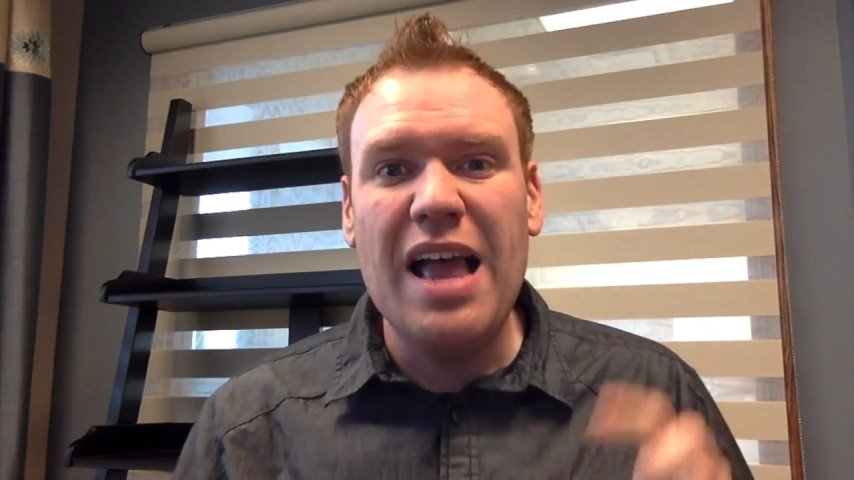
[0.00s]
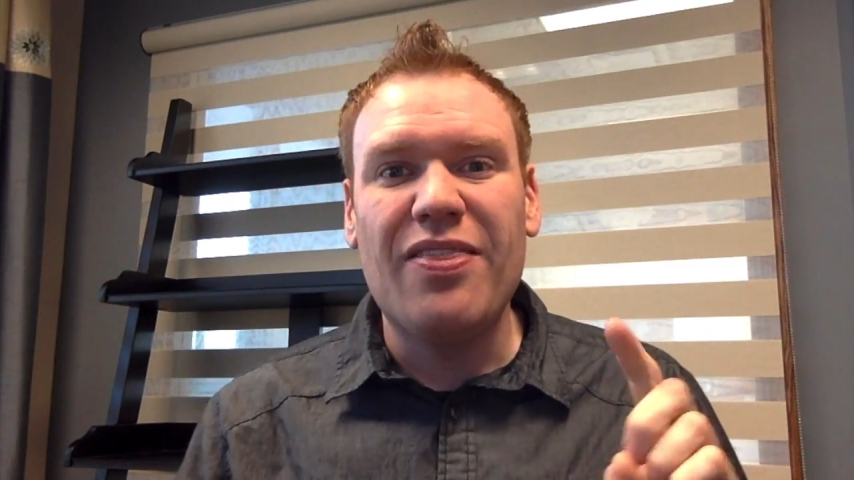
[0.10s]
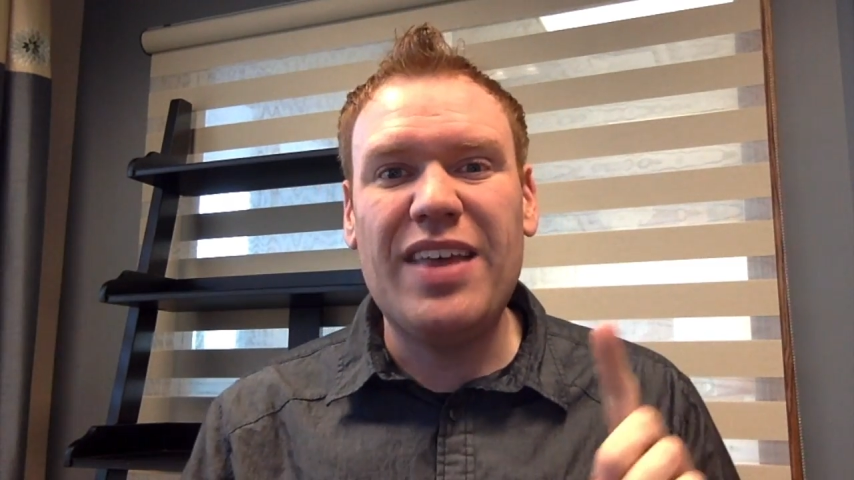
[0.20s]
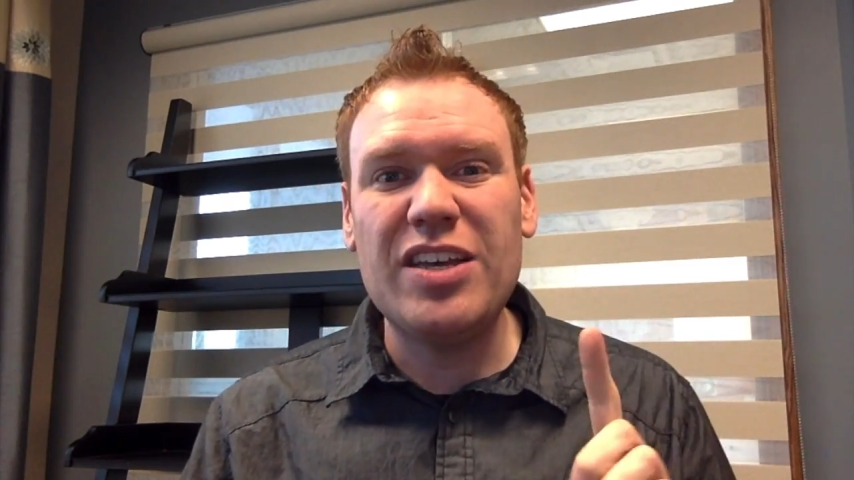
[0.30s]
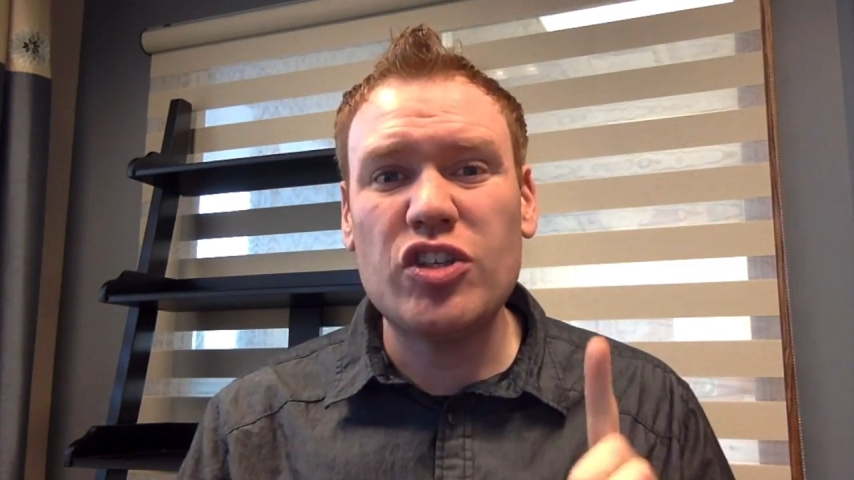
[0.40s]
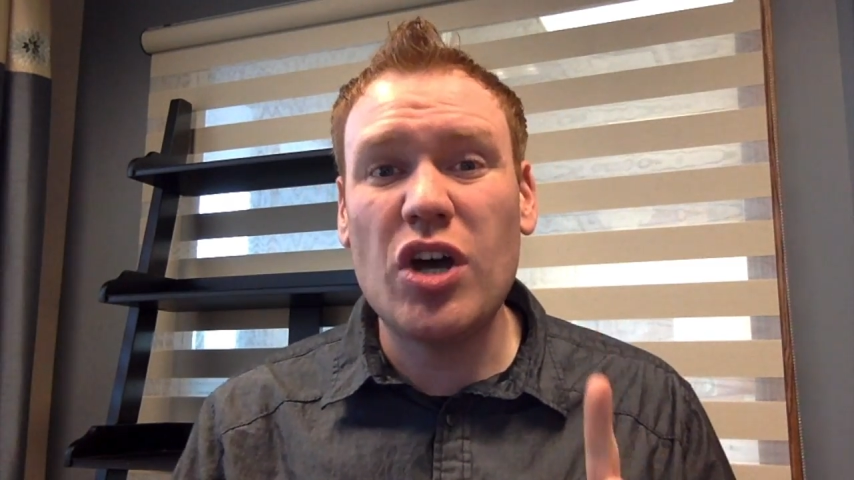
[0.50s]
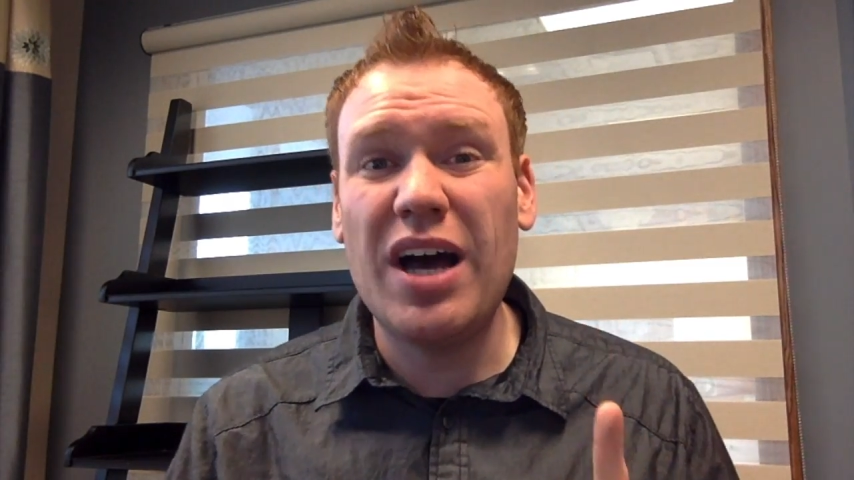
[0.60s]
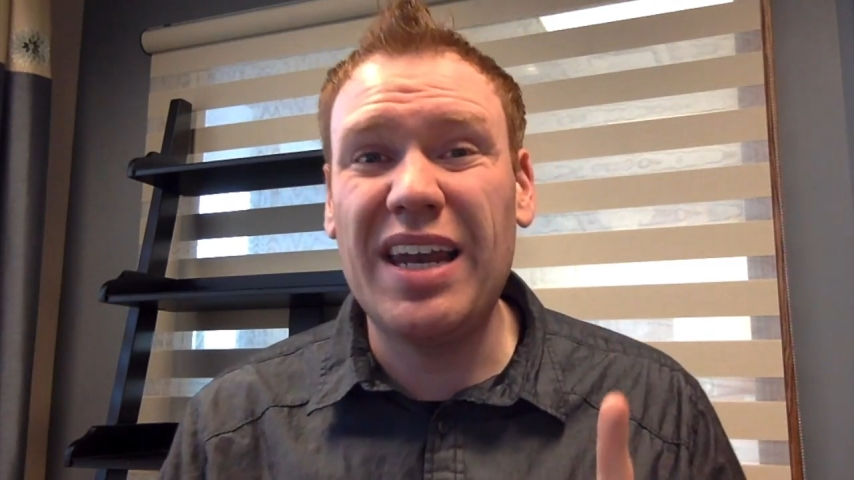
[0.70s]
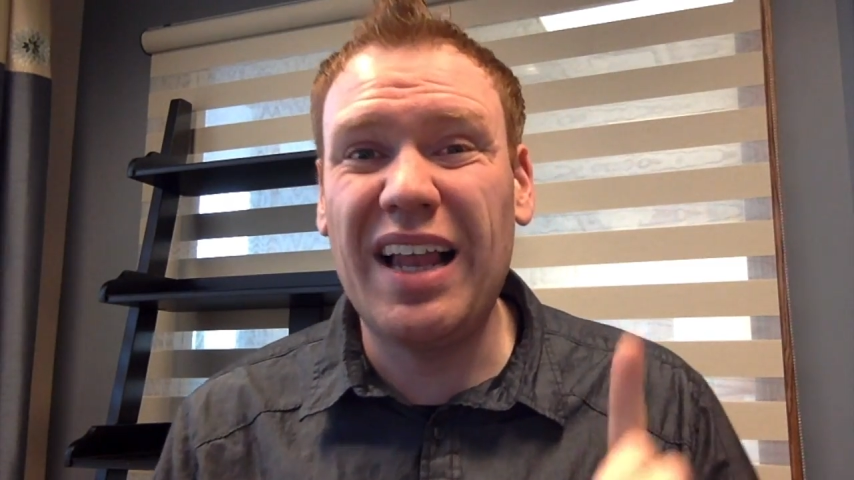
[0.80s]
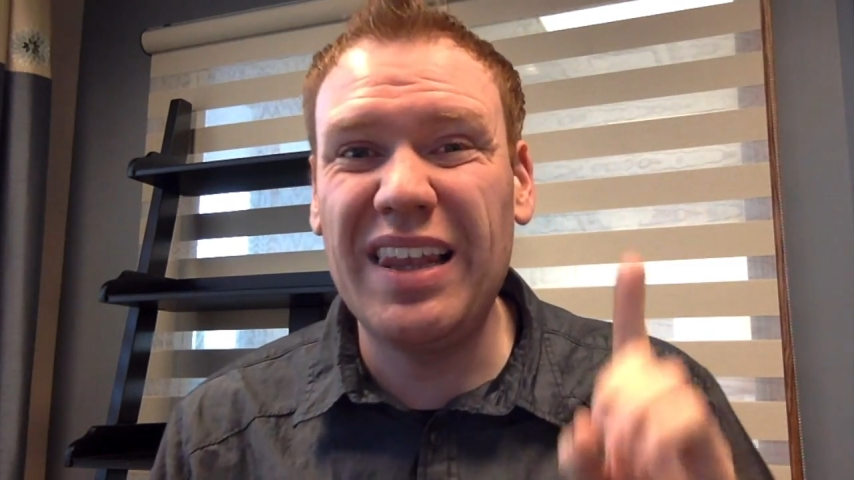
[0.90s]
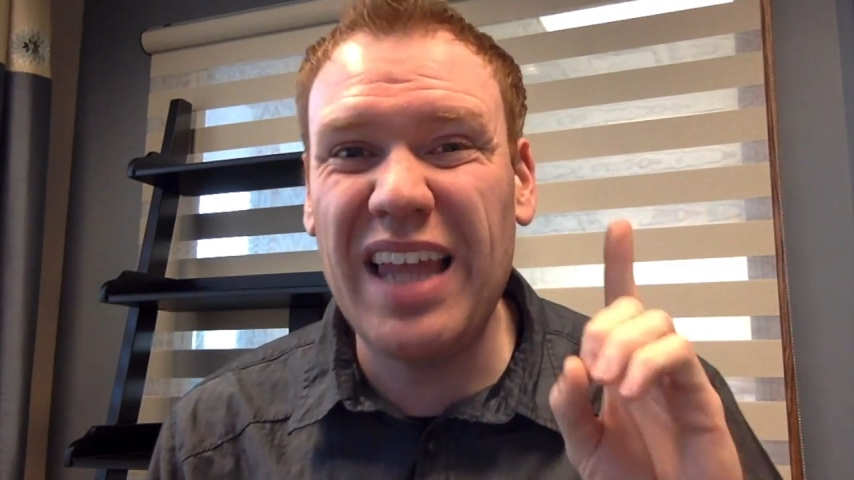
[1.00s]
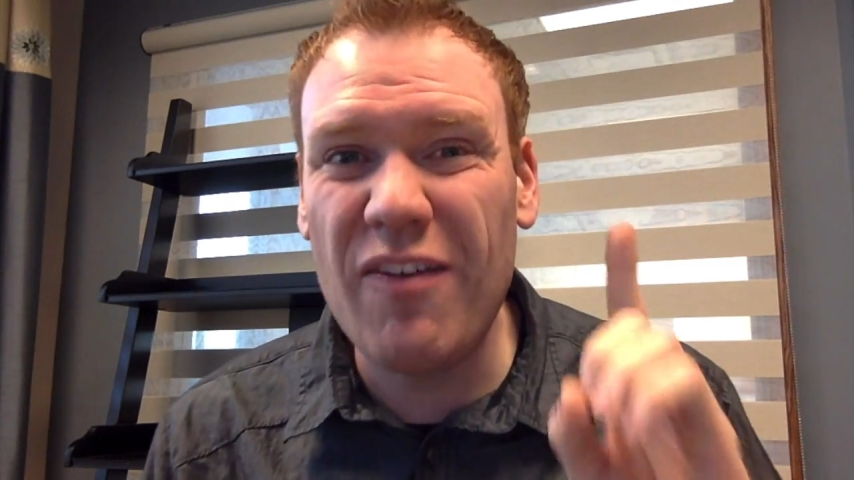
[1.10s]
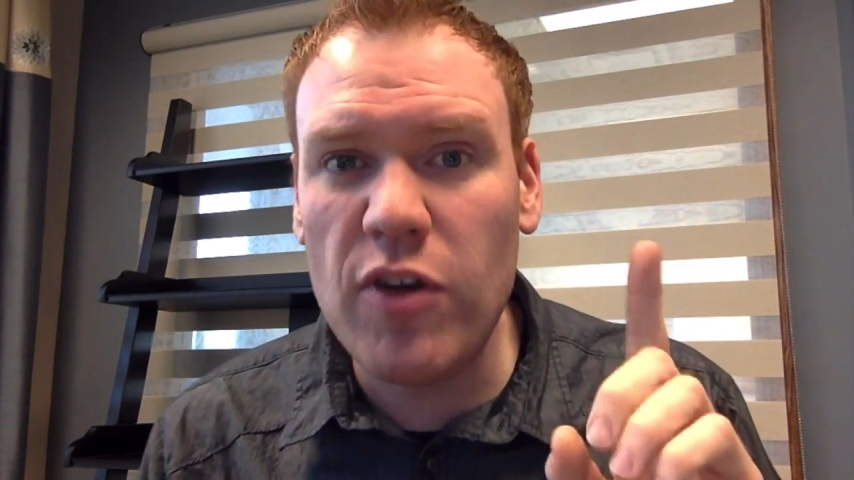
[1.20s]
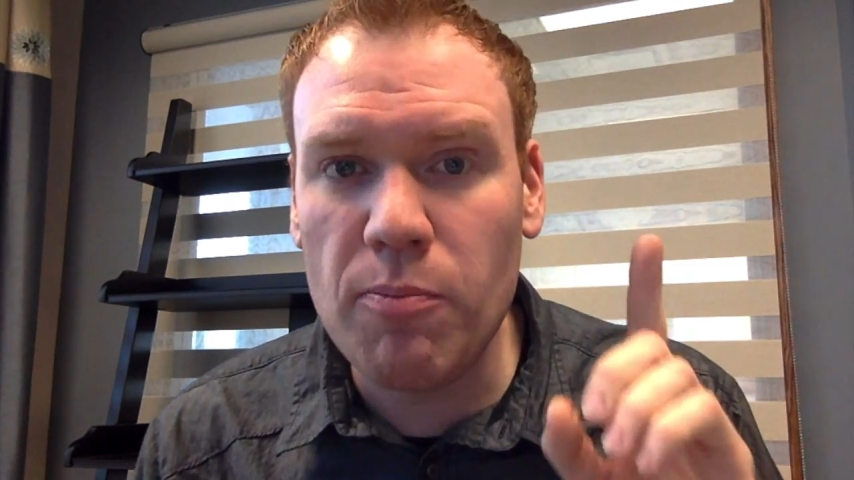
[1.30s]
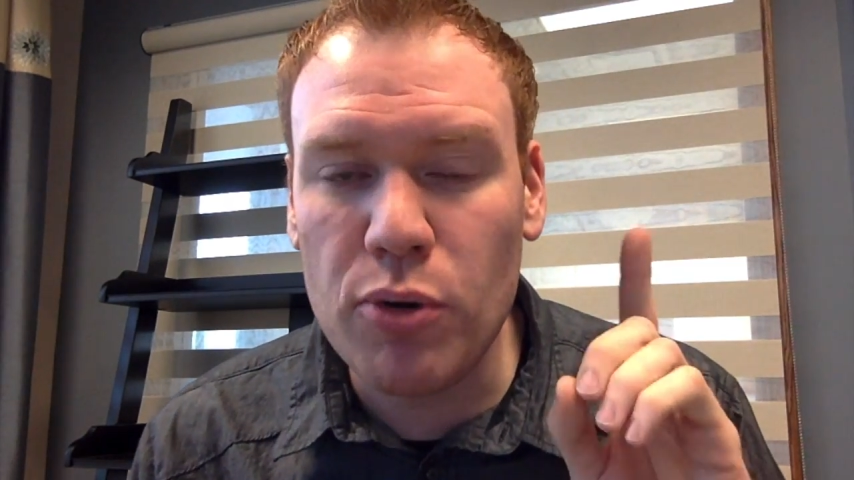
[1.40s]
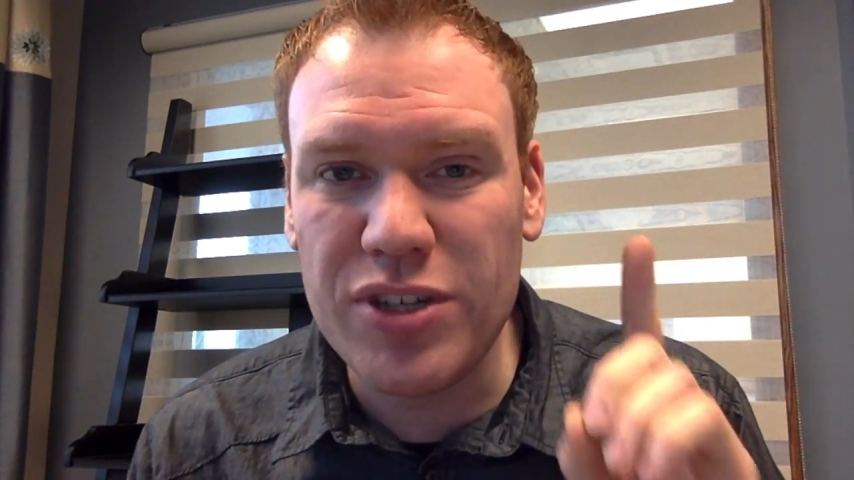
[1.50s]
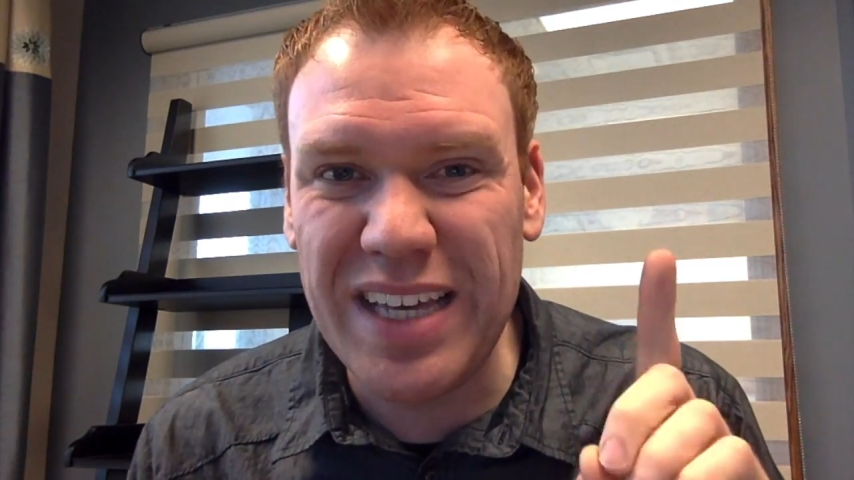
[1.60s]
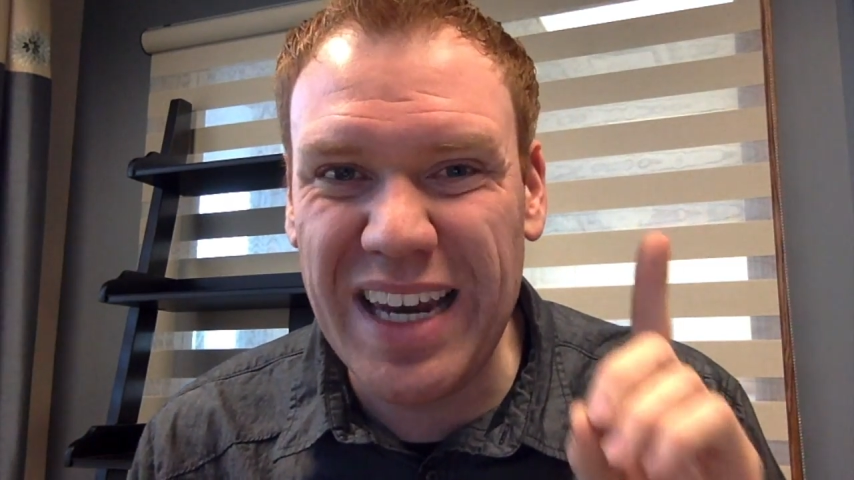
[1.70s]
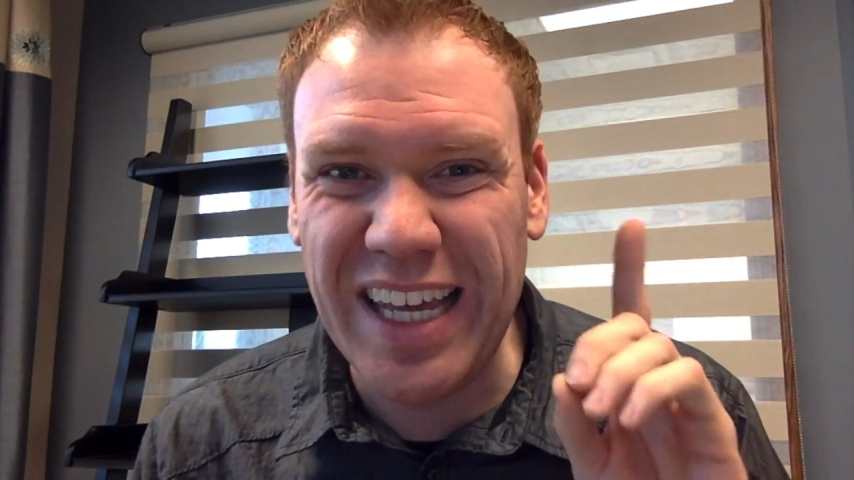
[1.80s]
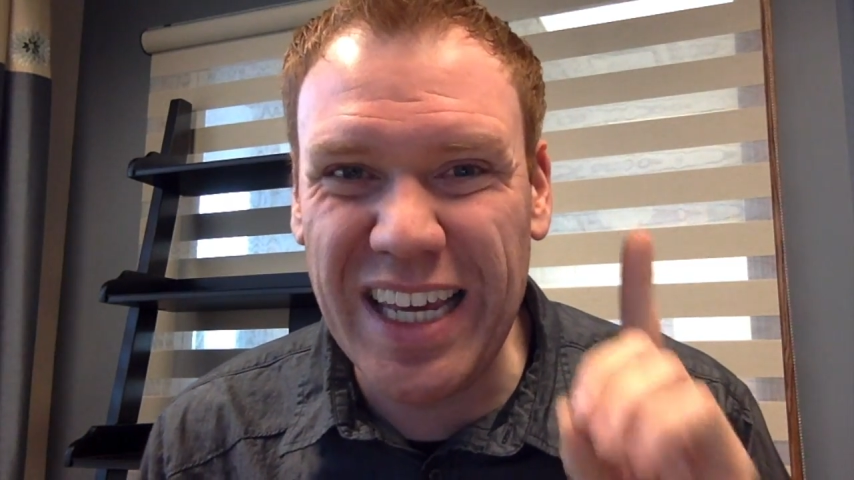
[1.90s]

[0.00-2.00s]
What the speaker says: They saw an 11%